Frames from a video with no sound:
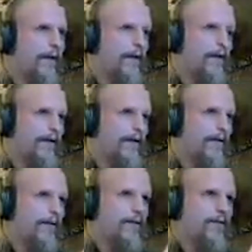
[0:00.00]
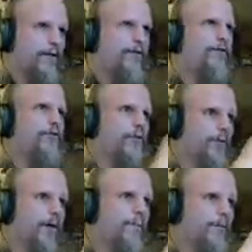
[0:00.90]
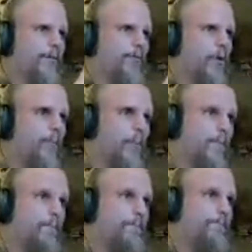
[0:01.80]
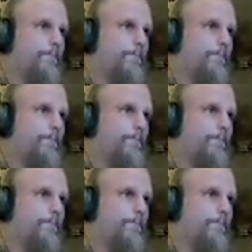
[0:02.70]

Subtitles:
and then you just grab some rope.